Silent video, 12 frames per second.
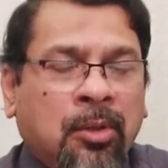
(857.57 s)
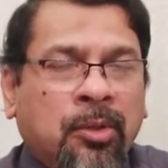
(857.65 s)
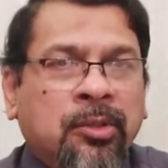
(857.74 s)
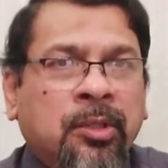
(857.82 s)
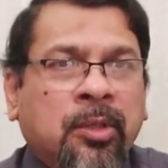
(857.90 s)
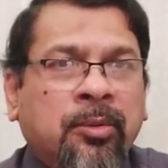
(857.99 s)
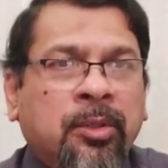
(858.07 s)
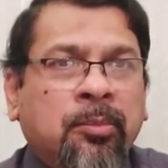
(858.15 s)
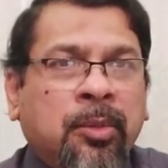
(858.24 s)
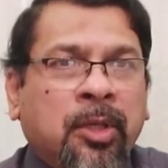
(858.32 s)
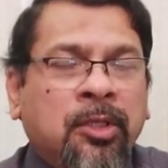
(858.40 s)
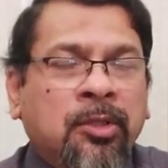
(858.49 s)

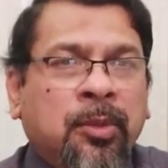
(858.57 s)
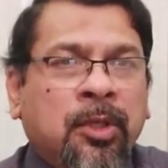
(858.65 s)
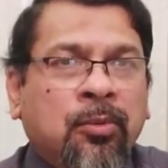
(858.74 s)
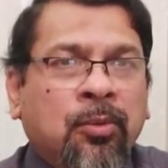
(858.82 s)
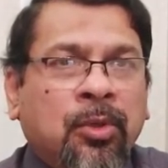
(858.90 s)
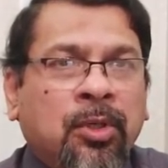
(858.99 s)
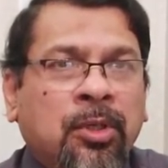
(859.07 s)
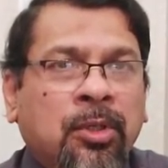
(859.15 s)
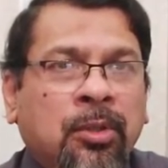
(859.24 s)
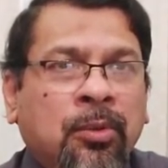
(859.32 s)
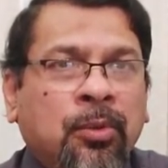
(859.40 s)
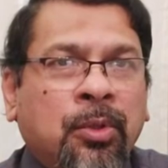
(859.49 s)
conservative management will
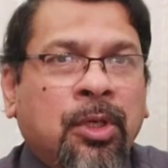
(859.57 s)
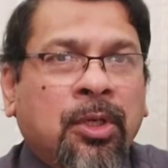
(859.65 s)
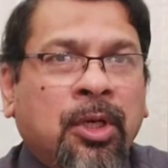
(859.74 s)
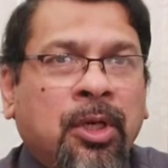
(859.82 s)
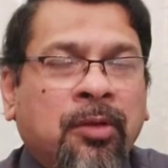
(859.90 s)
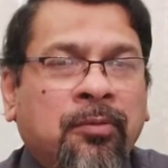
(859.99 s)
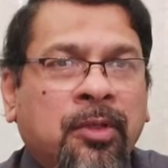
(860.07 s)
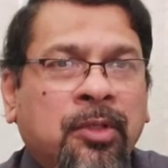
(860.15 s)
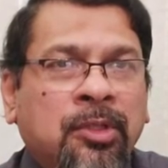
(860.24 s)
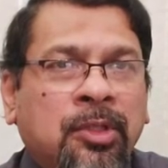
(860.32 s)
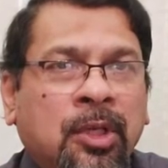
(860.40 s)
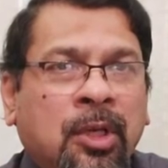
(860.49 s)
relieve
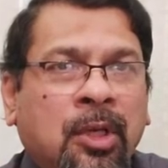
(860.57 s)
his